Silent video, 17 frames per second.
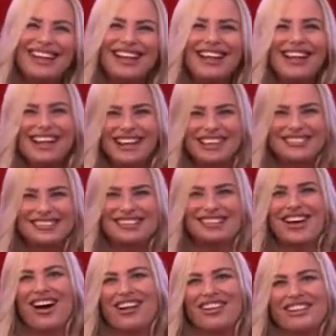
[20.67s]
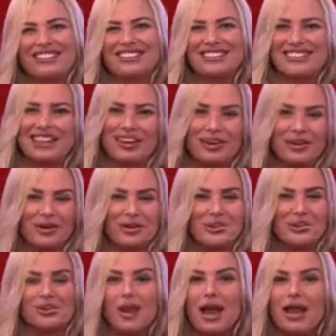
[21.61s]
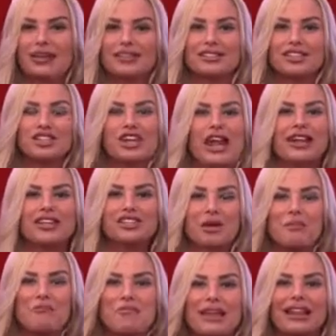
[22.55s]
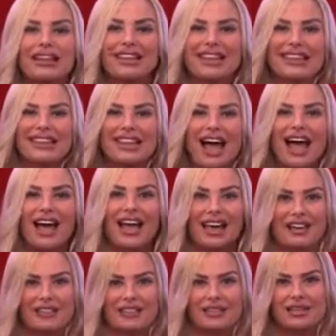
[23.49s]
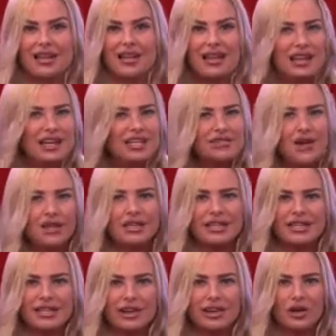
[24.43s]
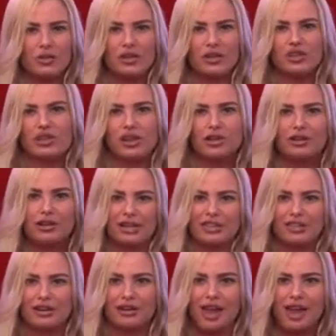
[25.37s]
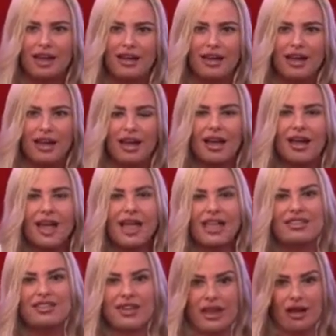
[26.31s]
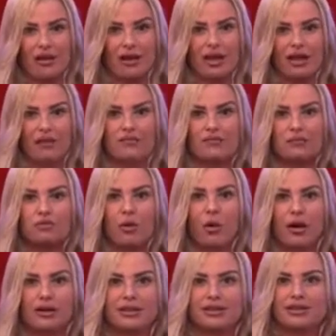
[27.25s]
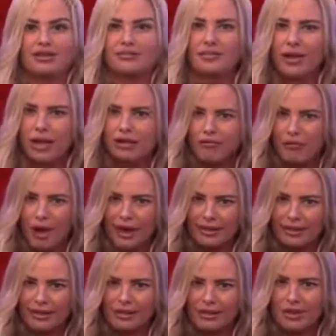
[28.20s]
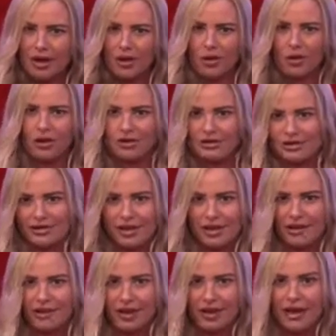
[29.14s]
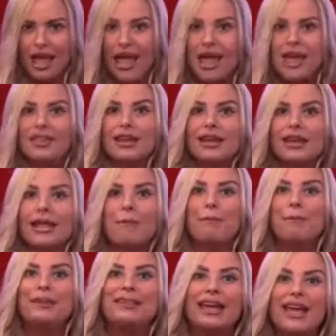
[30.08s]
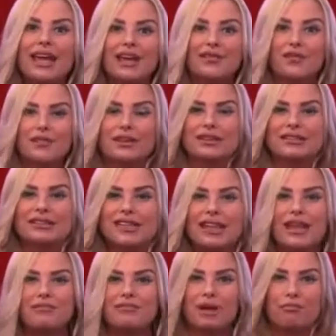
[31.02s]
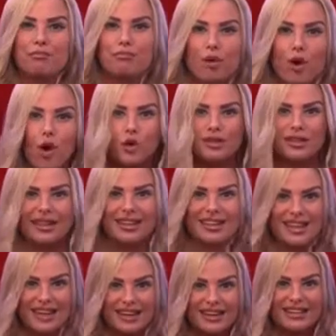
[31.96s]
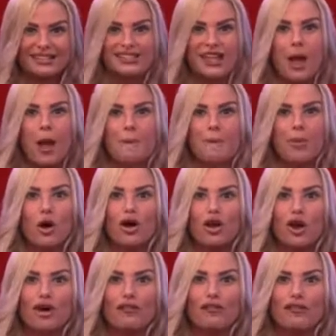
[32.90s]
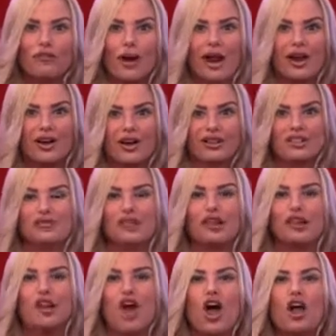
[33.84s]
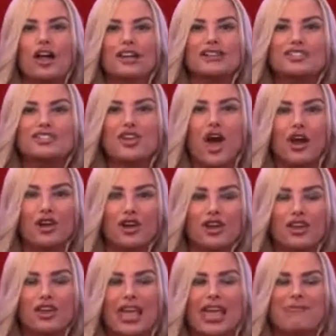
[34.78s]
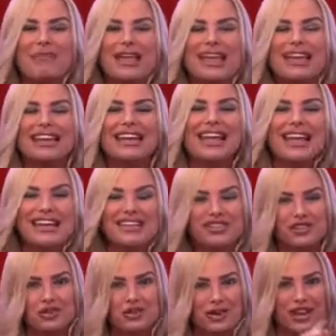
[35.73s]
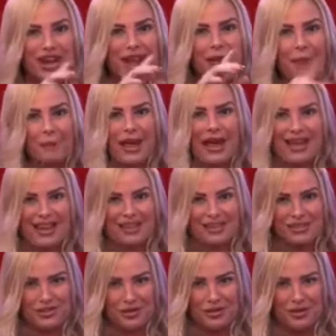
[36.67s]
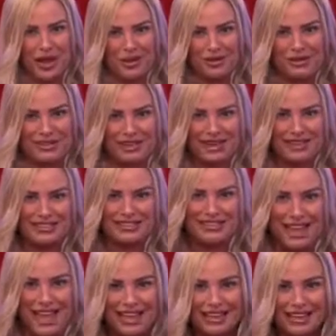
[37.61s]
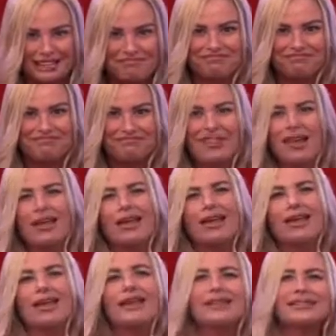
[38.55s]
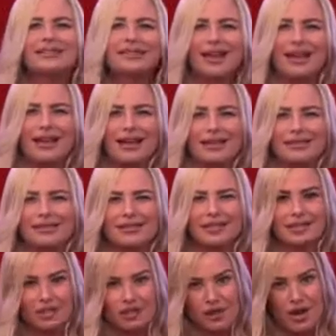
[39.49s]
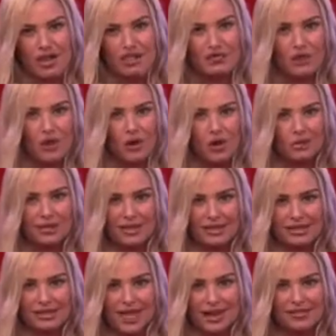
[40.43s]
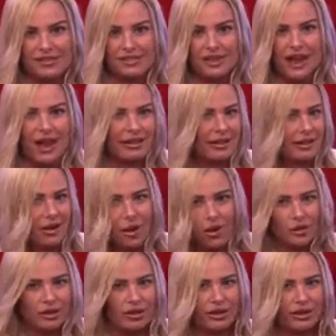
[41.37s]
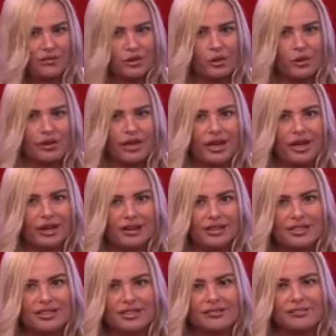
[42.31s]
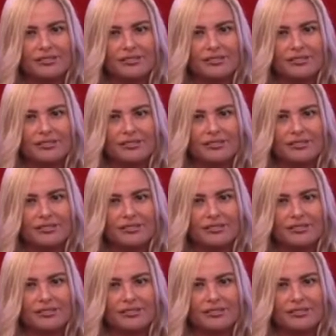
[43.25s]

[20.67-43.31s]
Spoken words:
He's a knowledge seeker who's trying to change 1 million lives. He's volunteered with children in Sri Lanka in the area of sports, and rightly so, considering that he played for the team that broke the Guinness Book of Records for the longest soccer game in history back in 2010. He says he's transformed his lifestyle in only a few years.